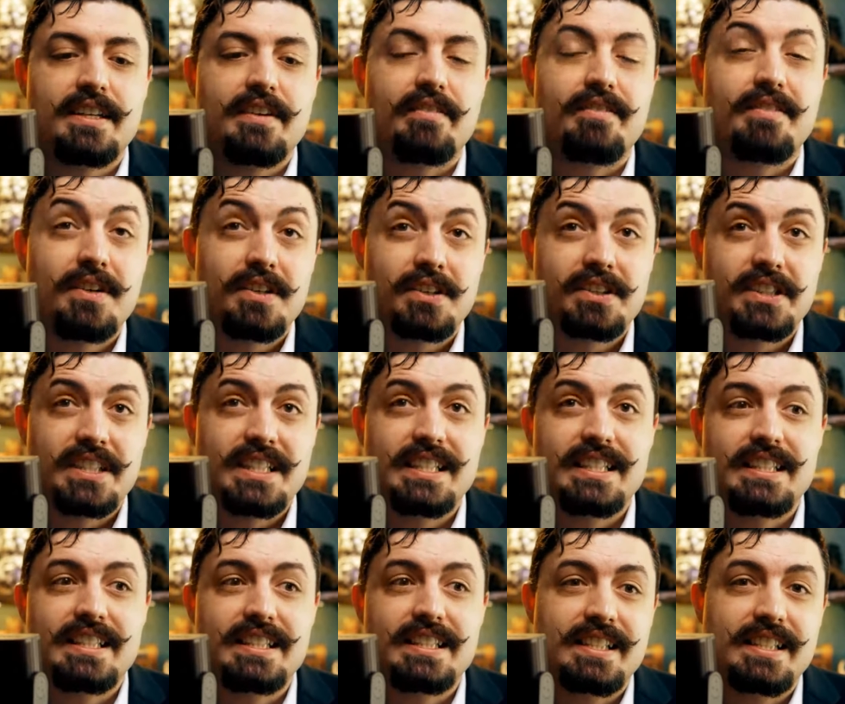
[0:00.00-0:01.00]

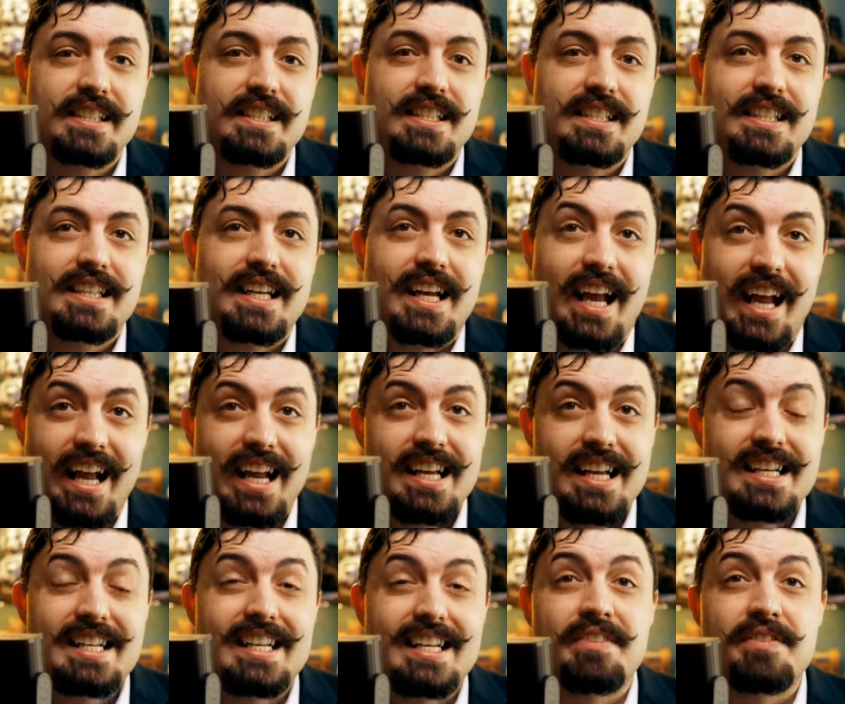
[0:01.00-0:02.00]
Versus,
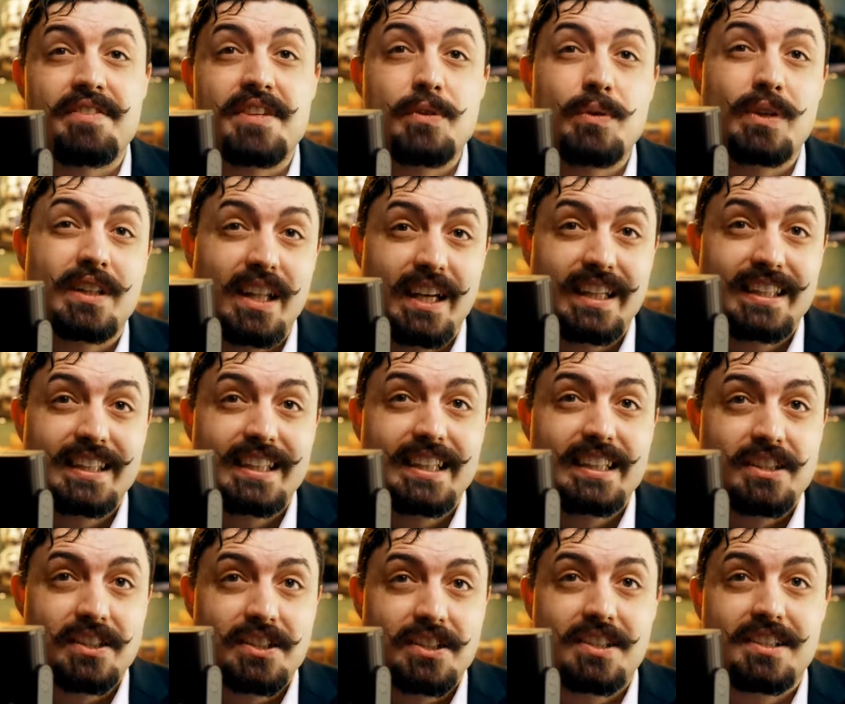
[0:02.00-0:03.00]
hey, if you would like to get
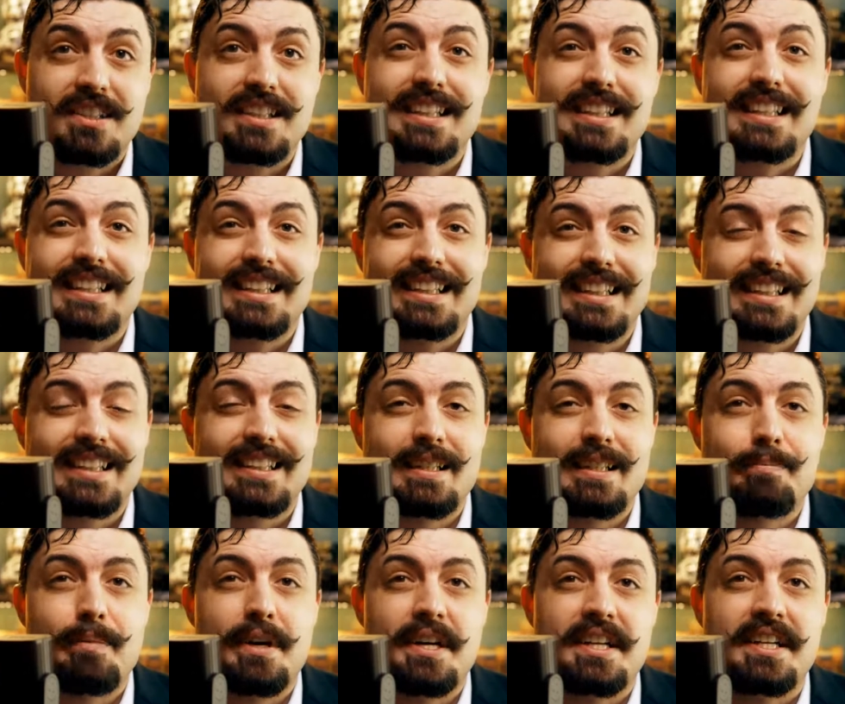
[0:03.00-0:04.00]
started, click the
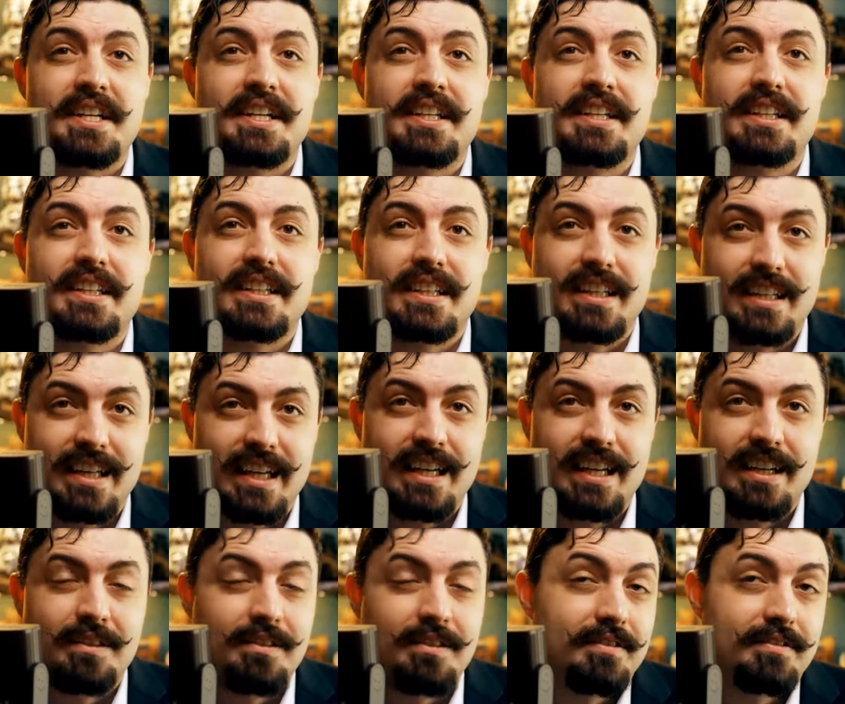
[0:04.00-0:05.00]
button
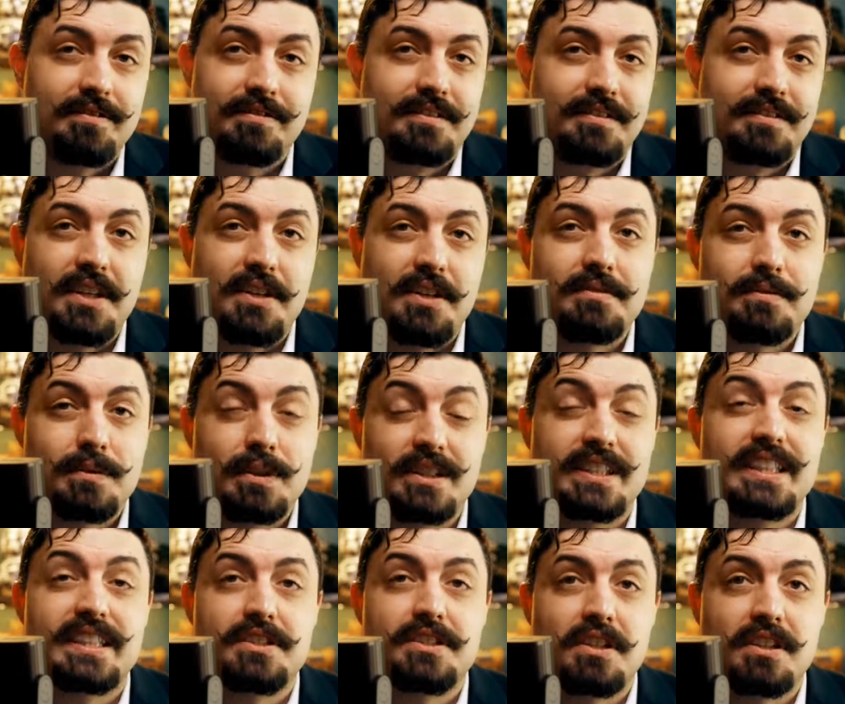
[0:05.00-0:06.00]
and we'll
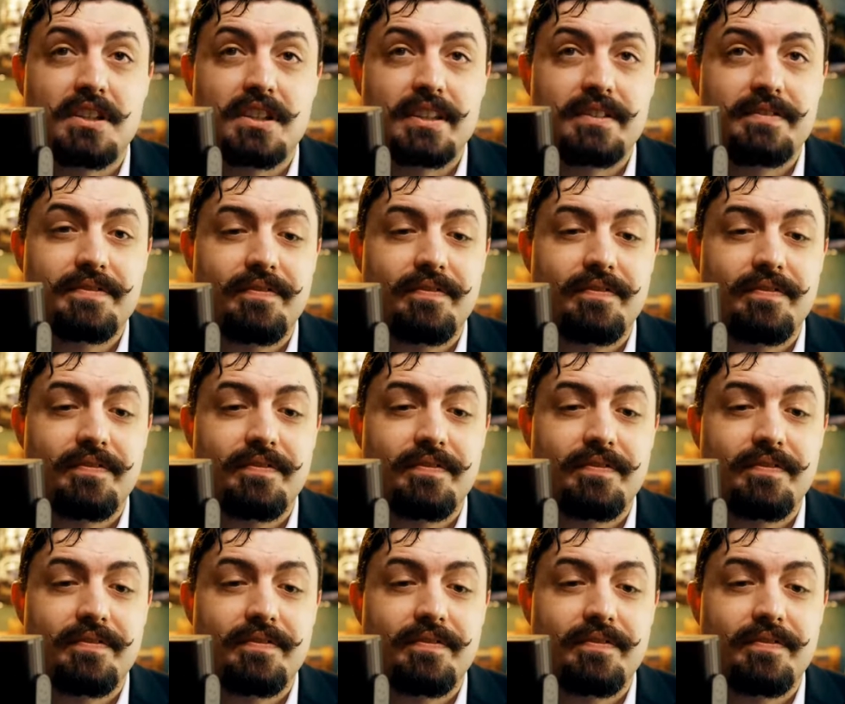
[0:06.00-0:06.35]
get started.